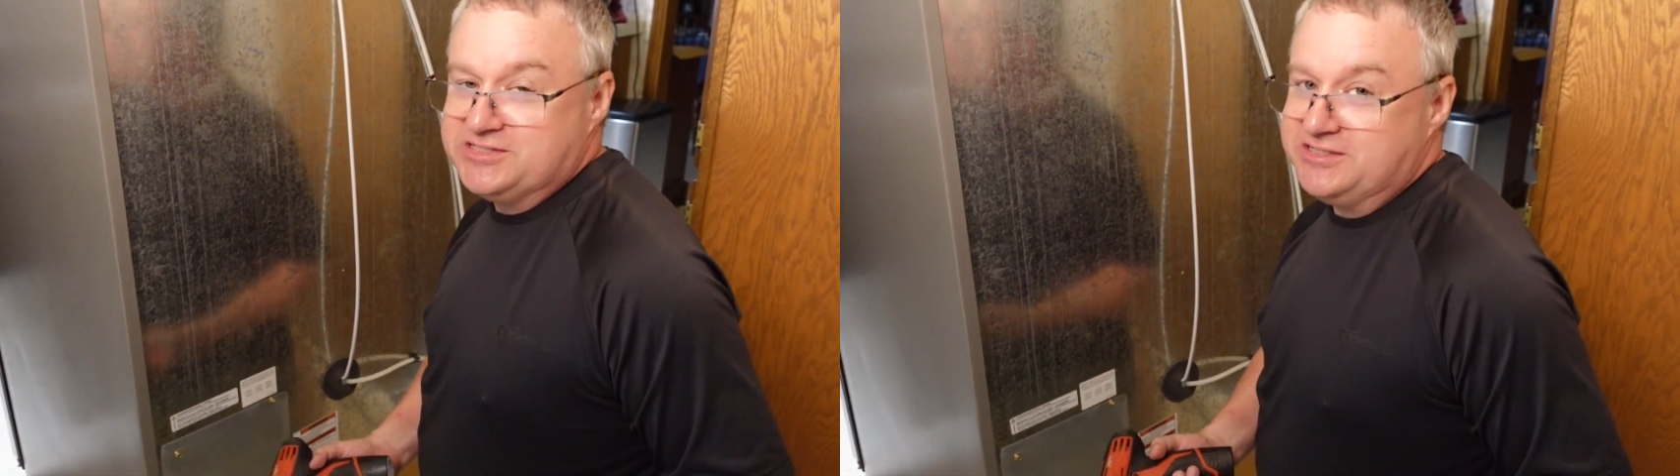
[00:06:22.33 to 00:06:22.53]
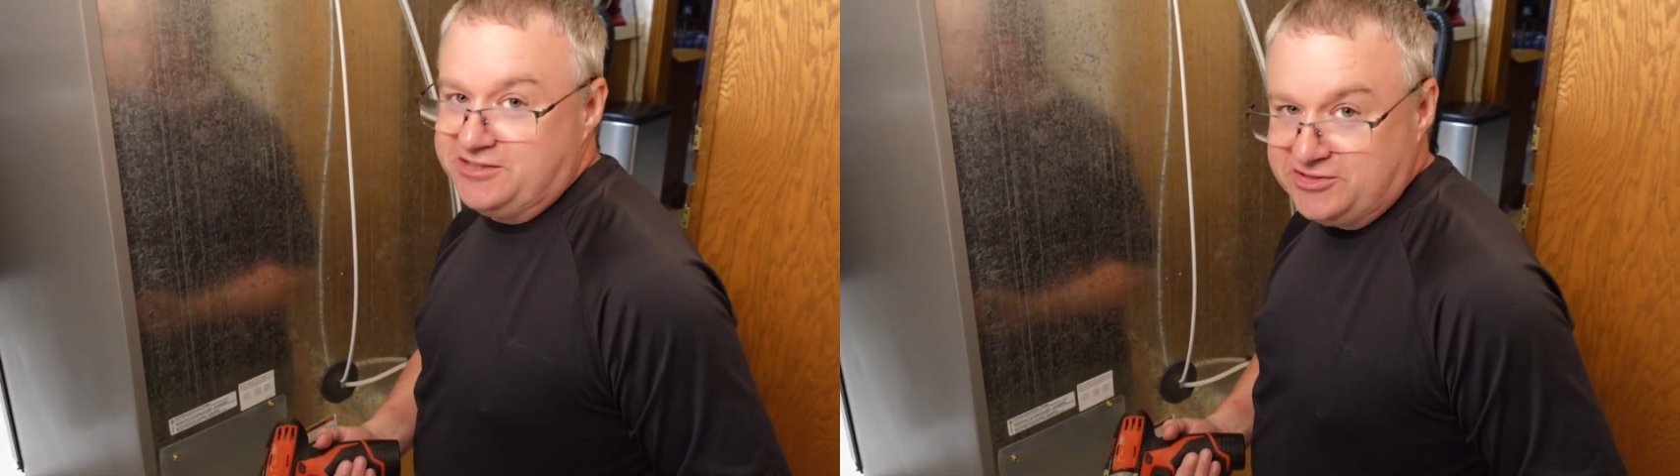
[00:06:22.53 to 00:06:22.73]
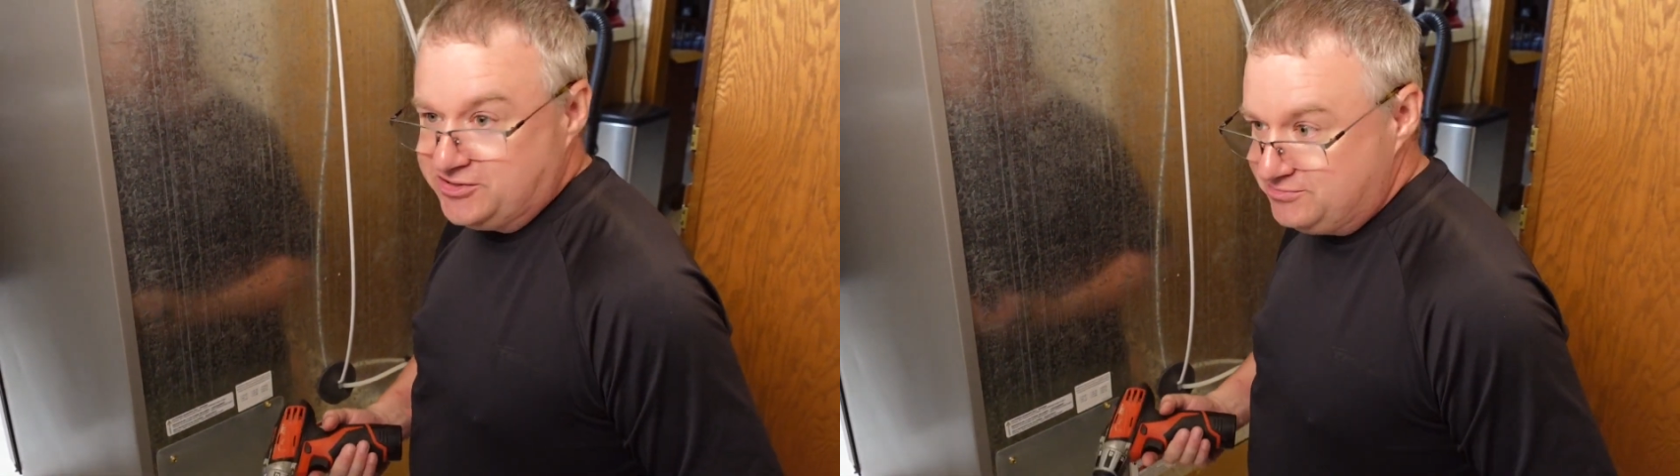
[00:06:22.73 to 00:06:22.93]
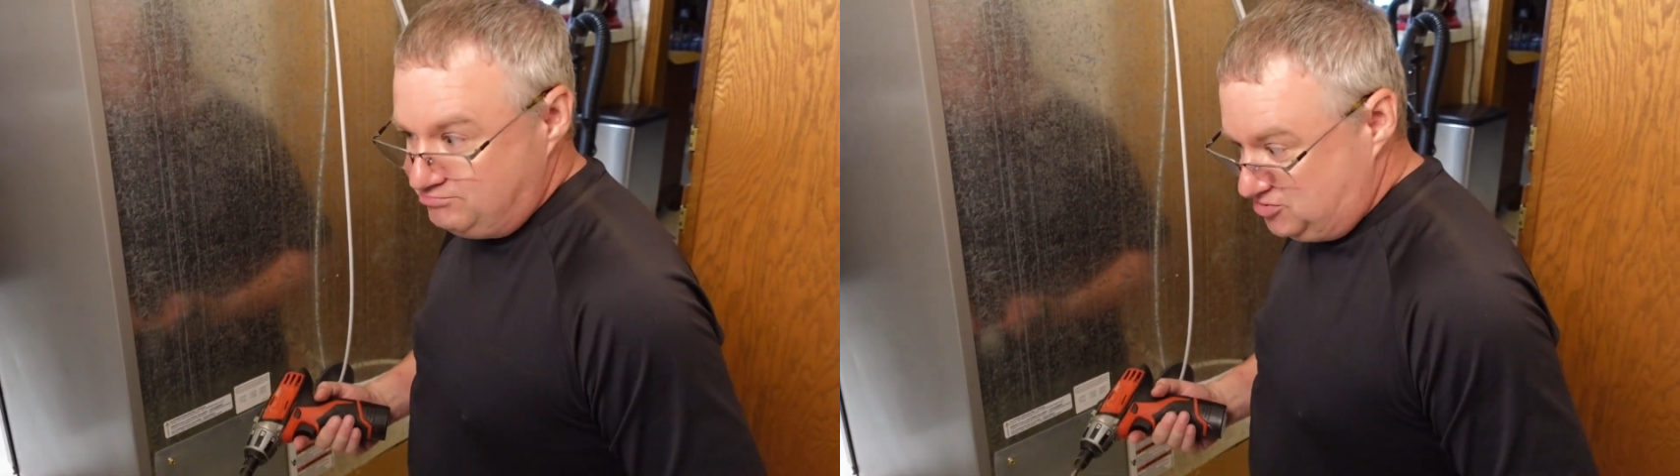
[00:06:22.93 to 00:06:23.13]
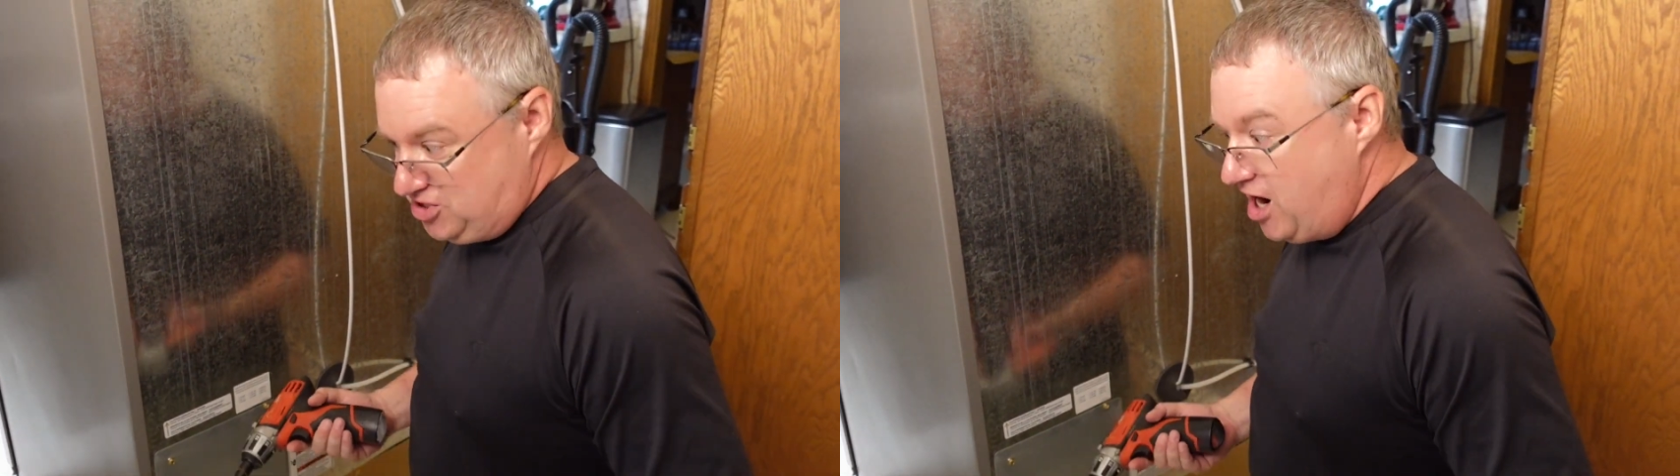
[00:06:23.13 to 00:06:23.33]
in here that could
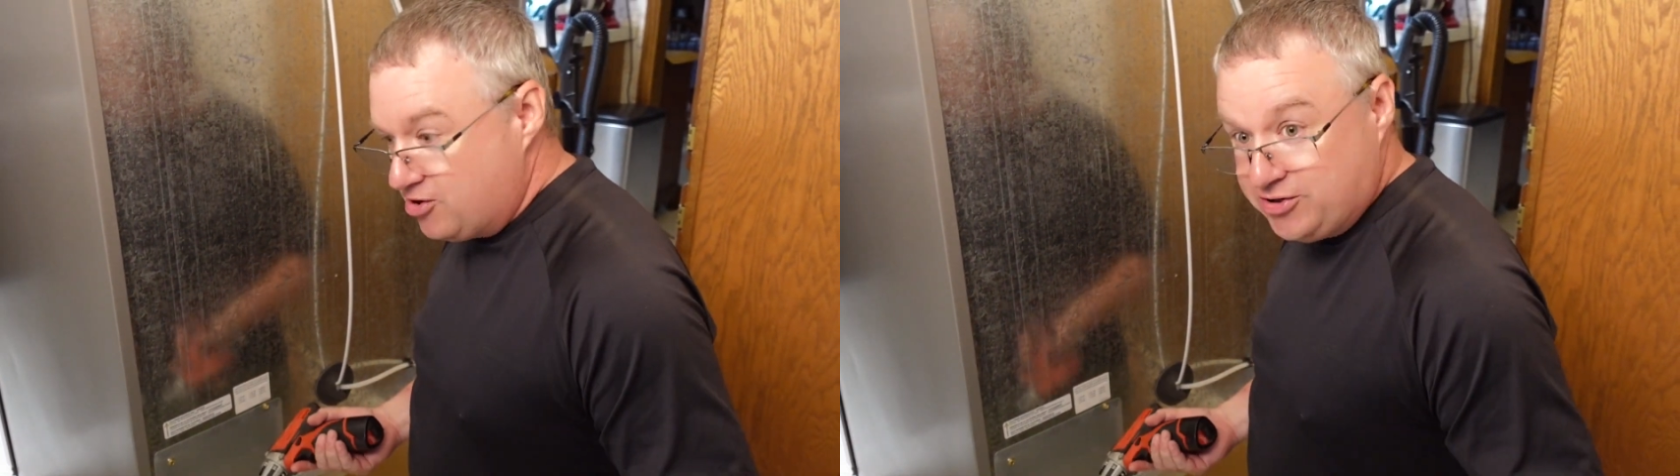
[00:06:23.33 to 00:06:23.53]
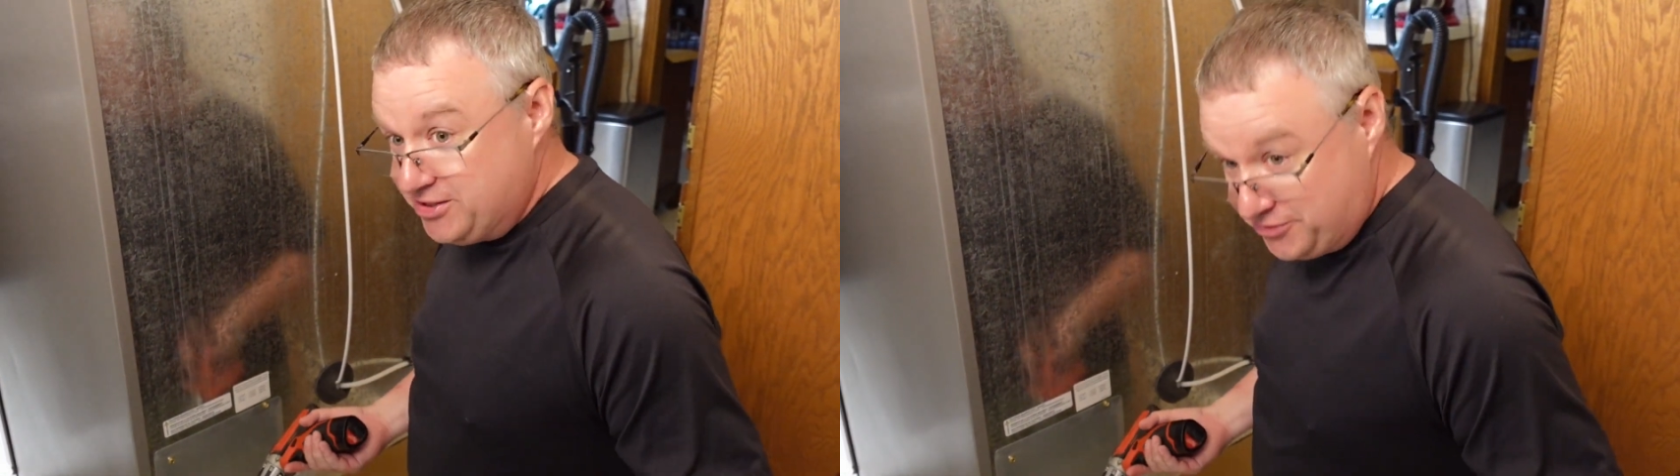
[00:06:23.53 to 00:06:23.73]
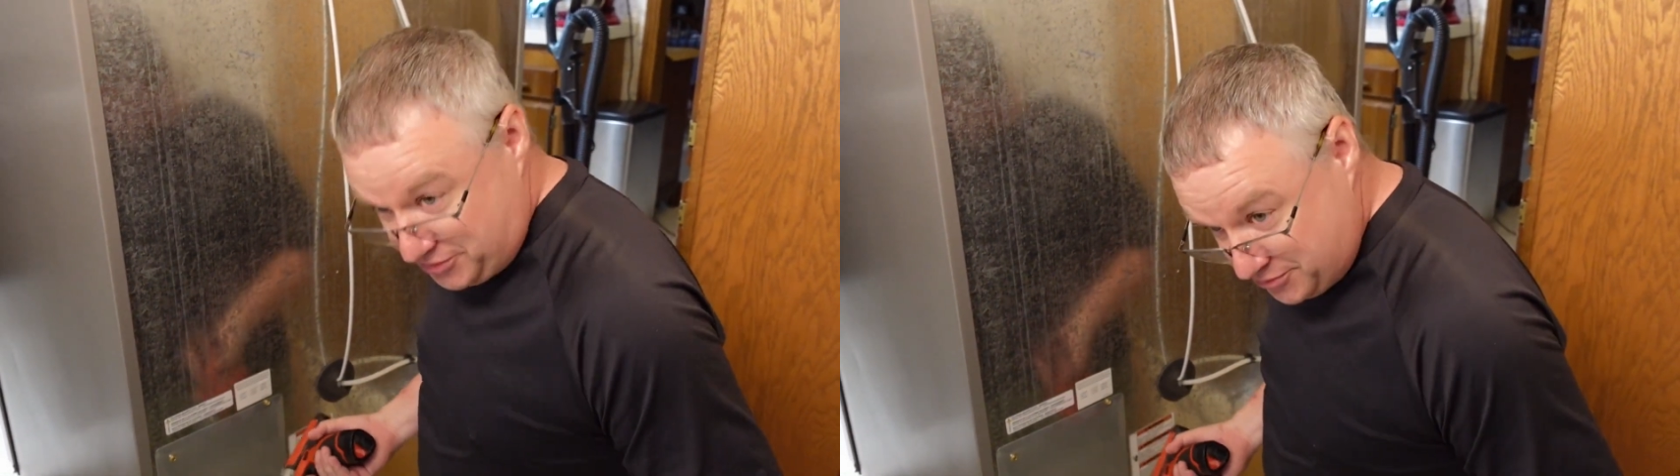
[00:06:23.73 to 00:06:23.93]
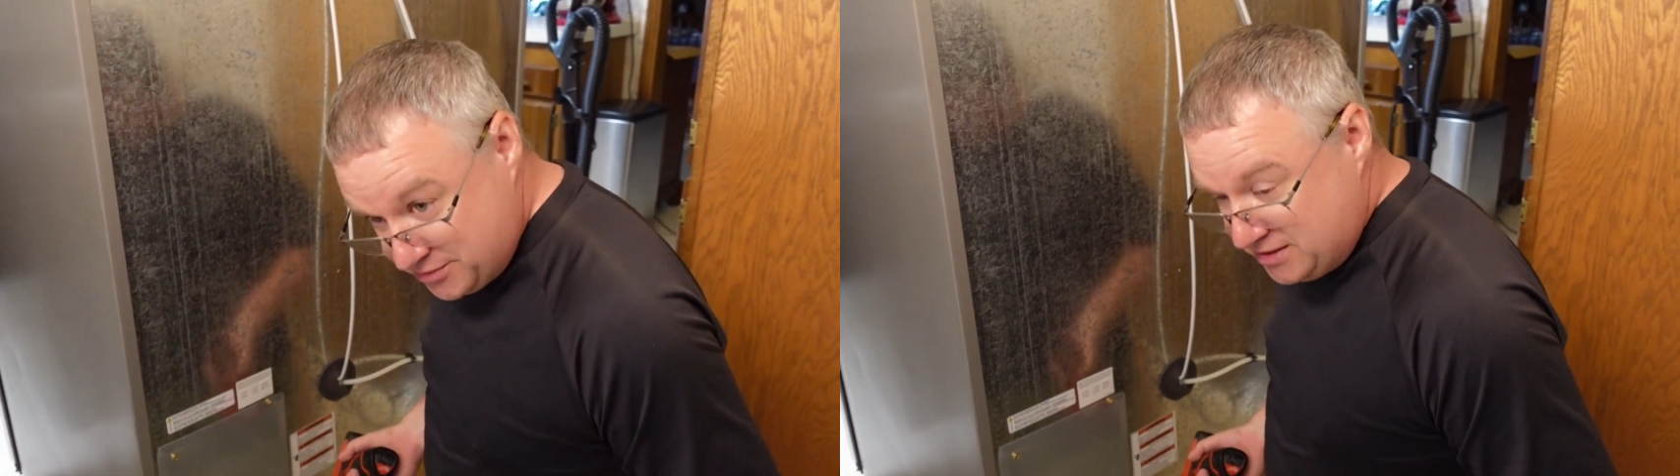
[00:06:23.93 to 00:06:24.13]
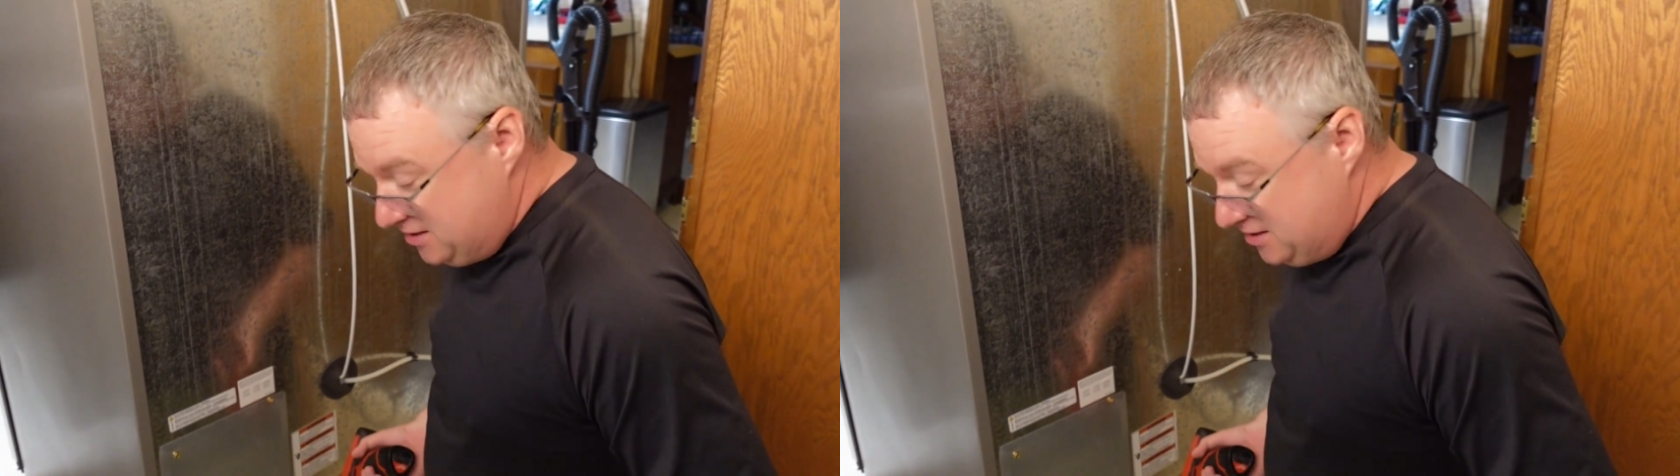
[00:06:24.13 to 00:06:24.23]
shock or kill you.